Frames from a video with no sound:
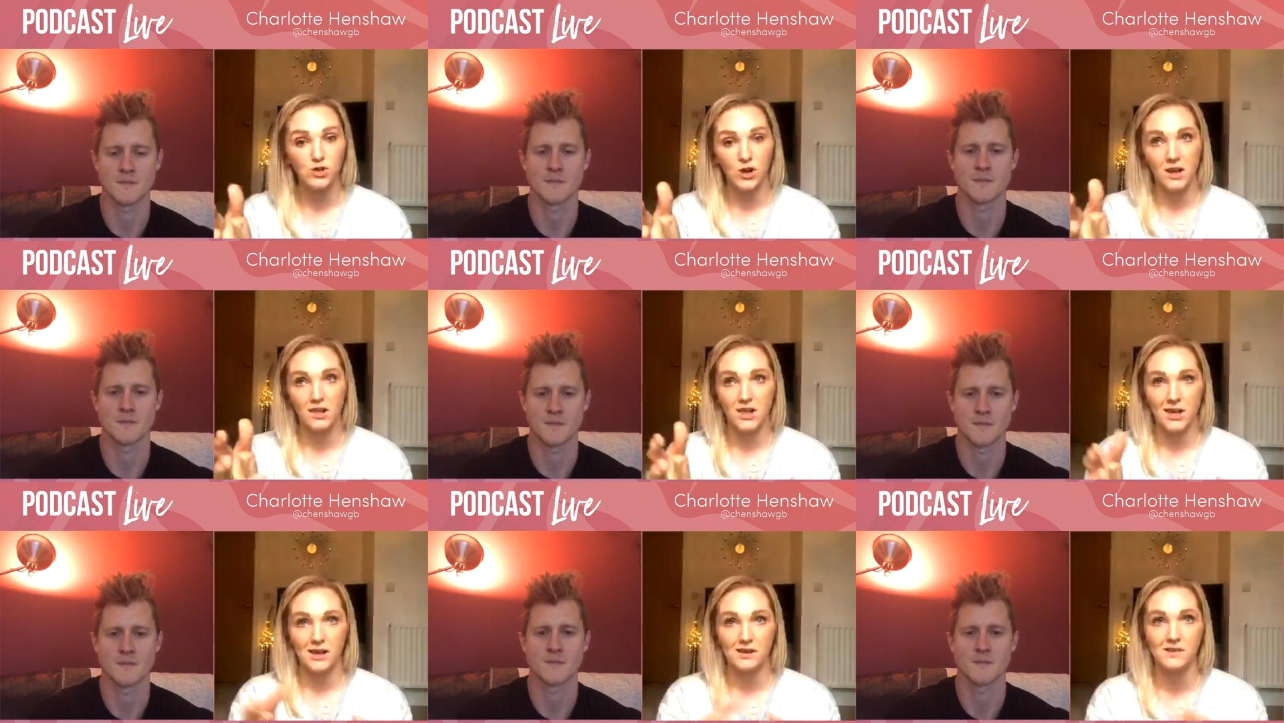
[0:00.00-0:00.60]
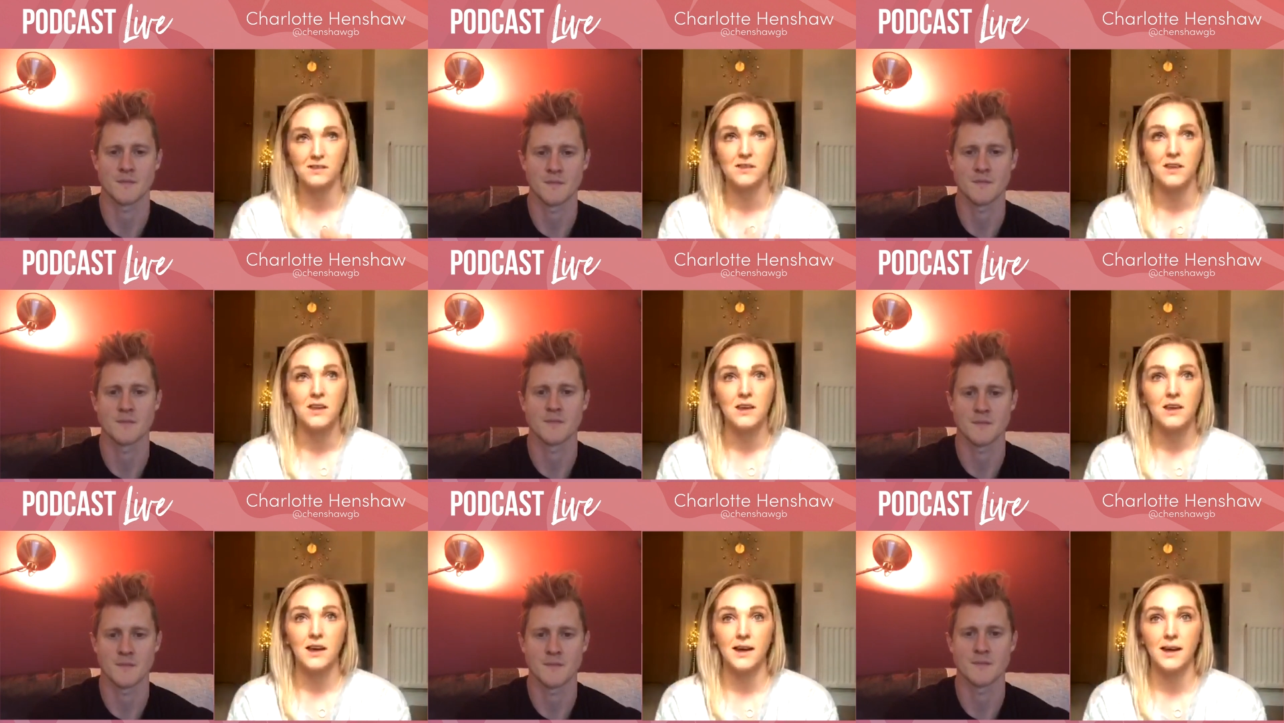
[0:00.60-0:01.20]
Speaker 1: this?
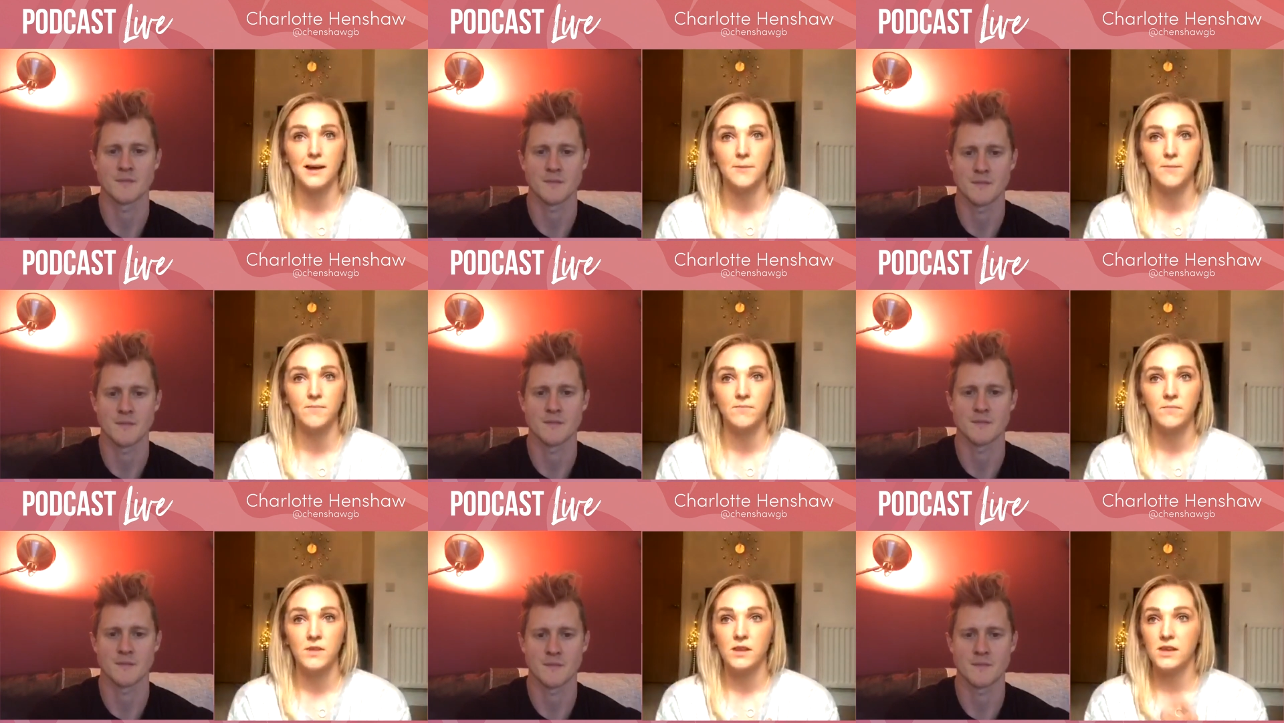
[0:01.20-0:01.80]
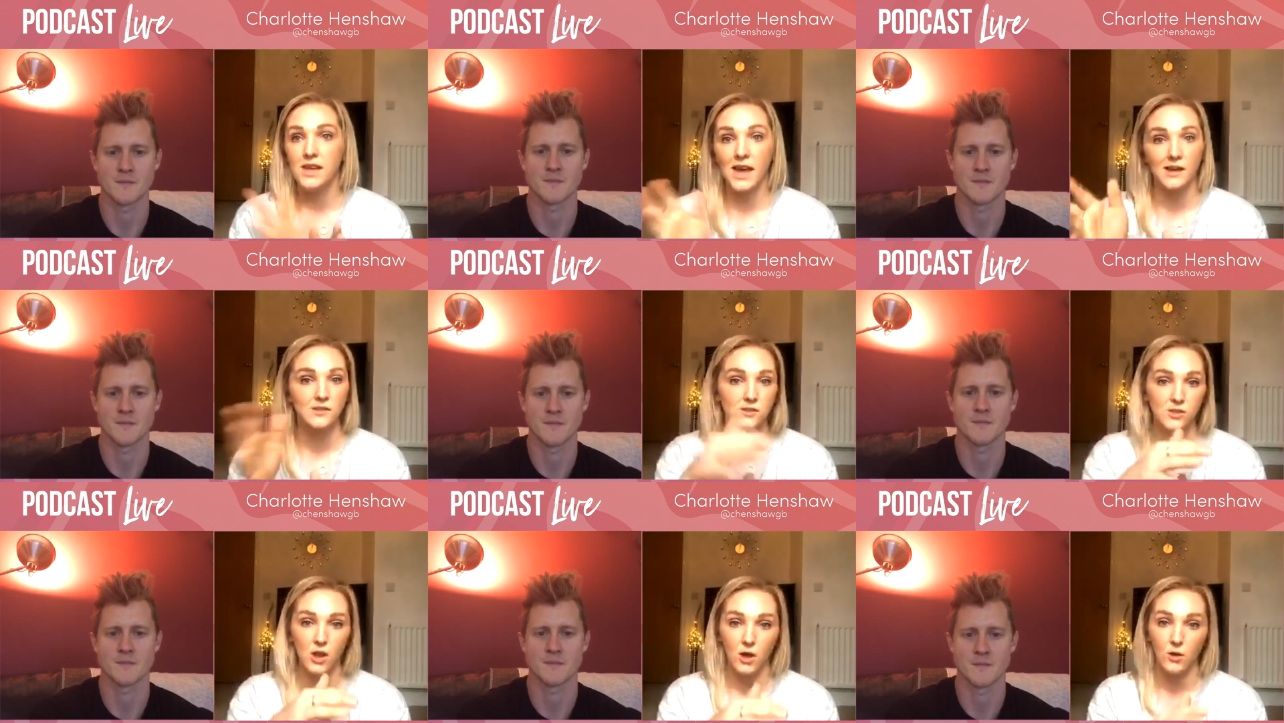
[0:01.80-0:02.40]
um, yes, no,
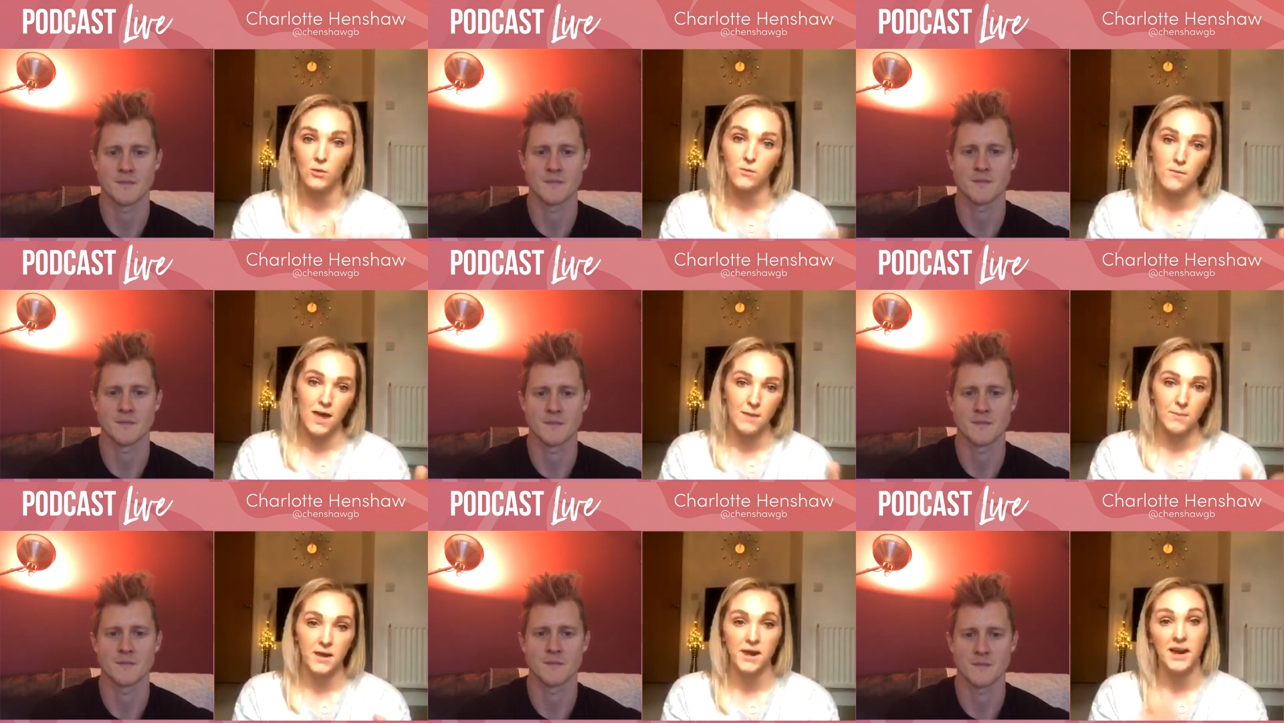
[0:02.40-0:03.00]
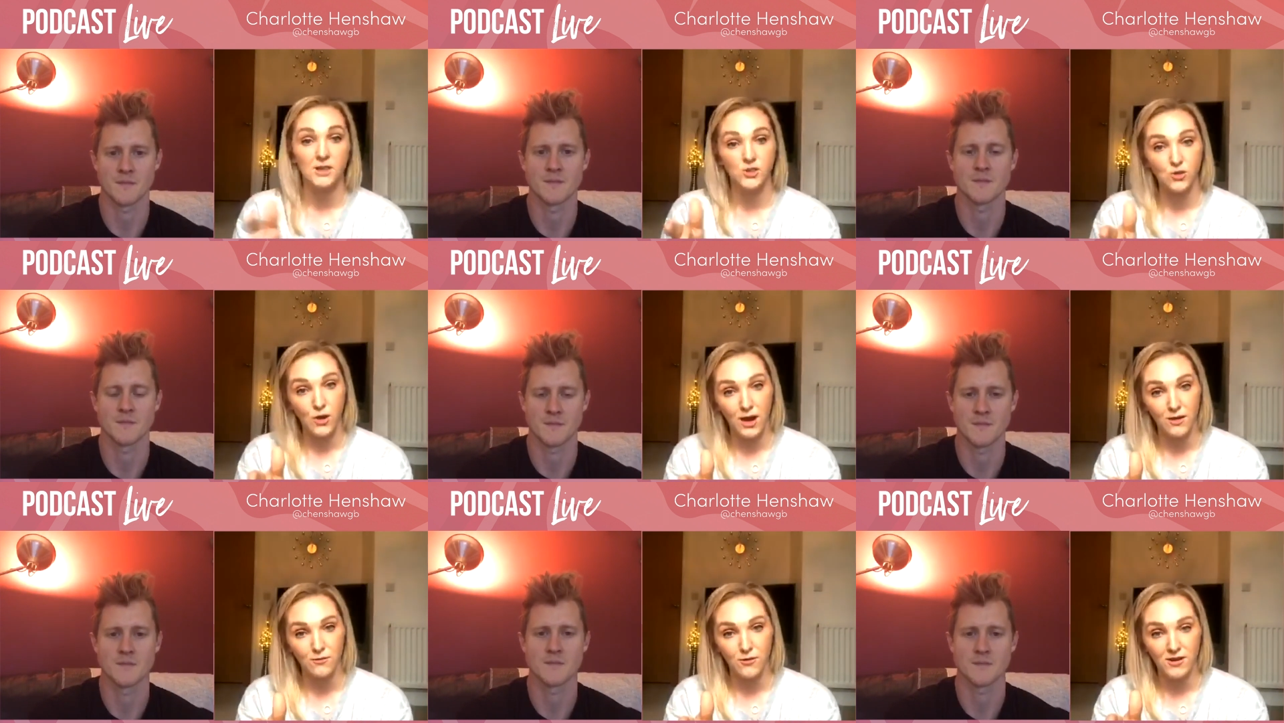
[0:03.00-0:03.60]
maybe, let's try it for
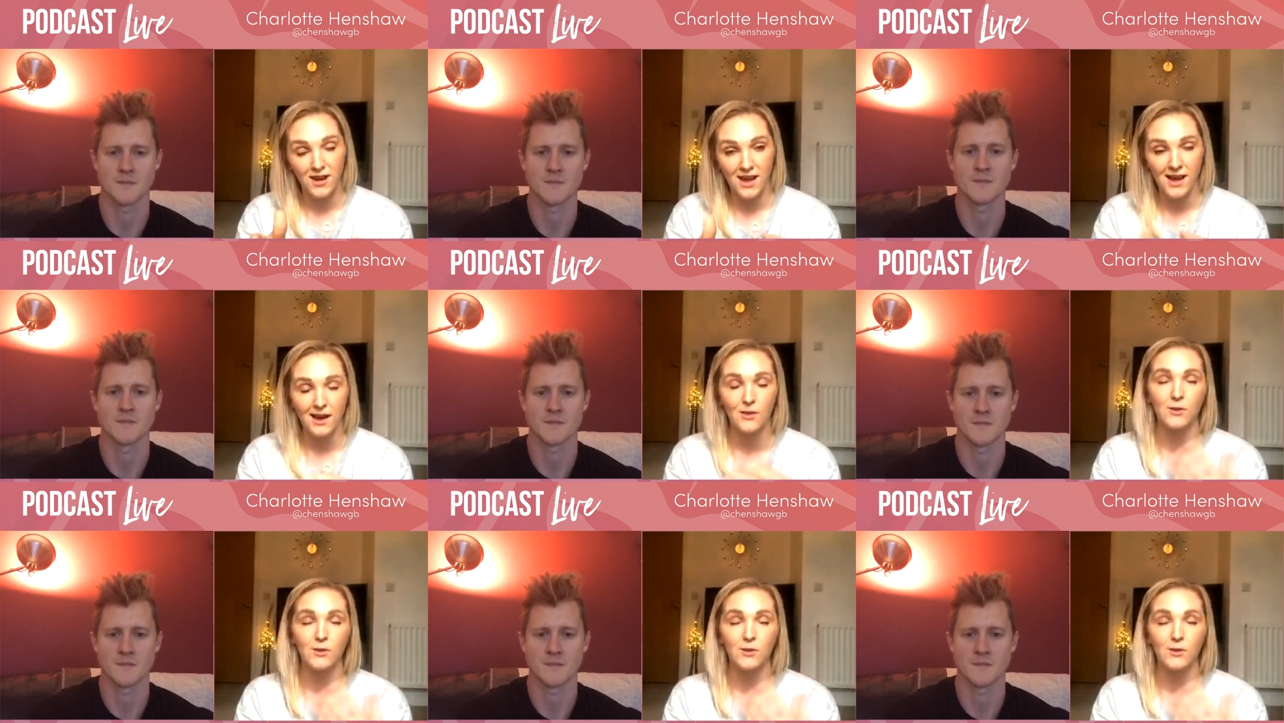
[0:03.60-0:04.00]
now.